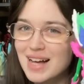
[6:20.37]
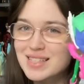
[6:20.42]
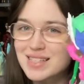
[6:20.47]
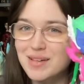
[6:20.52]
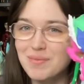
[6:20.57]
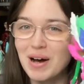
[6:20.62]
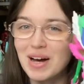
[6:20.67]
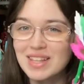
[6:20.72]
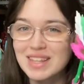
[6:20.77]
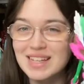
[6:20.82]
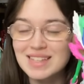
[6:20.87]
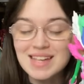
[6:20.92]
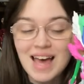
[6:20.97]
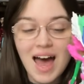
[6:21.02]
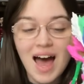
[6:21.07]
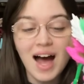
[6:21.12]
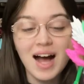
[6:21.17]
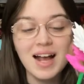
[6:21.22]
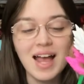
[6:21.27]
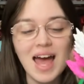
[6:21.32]
ask about this.
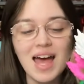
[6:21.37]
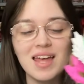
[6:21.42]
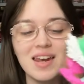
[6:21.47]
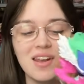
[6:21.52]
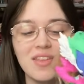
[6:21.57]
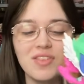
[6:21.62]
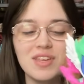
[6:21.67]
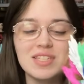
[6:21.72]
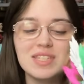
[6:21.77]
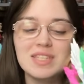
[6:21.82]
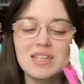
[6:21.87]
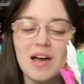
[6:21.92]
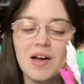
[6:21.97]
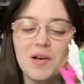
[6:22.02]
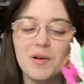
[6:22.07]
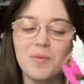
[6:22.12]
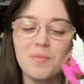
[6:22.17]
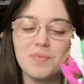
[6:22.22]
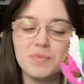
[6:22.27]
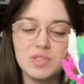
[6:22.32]
Again, this
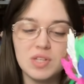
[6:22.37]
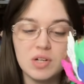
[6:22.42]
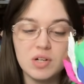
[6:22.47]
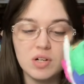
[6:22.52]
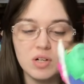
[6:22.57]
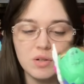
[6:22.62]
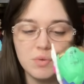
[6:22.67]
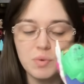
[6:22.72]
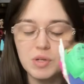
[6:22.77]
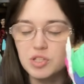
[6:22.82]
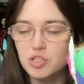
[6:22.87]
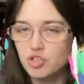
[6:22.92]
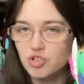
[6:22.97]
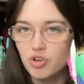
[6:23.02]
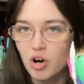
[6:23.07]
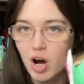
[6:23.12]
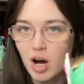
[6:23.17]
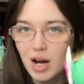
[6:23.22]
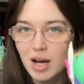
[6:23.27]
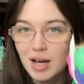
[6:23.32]
um, deal was
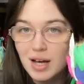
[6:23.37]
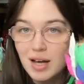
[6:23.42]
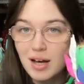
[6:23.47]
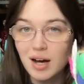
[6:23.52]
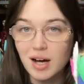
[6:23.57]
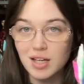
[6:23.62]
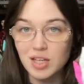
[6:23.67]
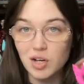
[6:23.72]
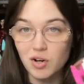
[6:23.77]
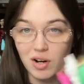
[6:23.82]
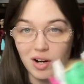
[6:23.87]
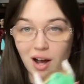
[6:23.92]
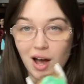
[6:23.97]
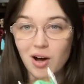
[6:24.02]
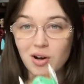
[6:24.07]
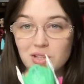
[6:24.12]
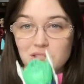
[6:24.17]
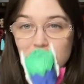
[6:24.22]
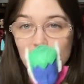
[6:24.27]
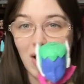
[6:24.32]
struck a year
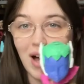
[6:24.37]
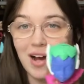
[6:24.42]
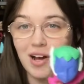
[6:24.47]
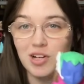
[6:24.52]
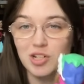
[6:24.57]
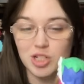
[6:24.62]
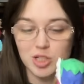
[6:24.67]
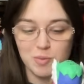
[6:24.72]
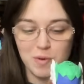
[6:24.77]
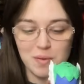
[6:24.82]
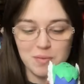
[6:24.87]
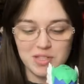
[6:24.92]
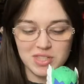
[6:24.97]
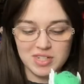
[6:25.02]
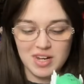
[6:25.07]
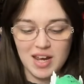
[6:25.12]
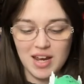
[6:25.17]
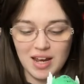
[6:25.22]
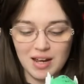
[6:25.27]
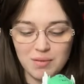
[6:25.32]
ago, so I could just be
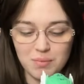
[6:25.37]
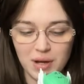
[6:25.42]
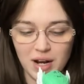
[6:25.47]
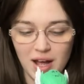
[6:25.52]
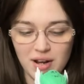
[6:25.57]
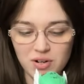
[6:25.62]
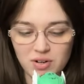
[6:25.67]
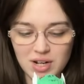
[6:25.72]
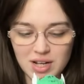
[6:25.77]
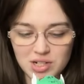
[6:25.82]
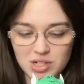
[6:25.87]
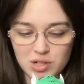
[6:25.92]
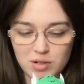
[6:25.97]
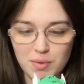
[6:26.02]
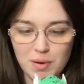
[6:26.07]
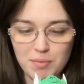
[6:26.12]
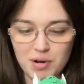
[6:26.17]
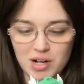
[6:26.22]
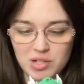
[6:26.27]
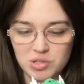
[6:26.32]
mistaken, but I don't actually
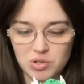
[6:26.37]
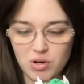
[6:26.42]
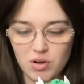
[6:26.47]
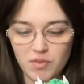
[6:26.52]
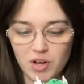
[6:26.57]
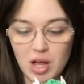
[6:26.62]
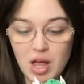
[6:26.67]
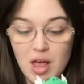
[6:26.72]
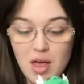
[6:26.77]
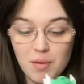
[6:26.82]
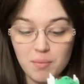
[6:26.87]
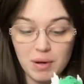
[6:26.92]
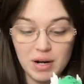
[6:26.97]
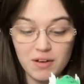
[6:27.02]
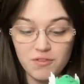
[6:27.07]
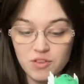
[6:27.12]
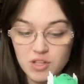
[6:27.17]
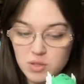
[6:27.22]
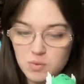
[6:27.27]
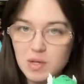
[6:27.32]
remember Astranova. But
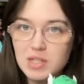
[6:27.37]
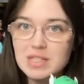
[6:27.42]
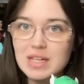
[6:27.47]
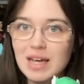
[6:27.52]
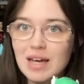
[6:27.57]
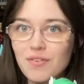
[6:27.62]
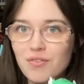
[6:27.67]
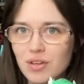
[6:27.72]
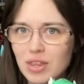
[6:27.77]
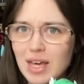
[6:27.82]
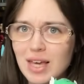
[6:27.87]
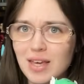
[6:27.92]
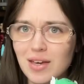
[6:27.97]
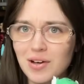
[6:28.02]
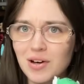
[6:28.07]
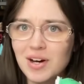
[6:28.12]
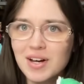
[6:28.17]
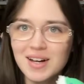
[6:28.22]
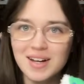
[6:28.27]
if this was a gift, thank you.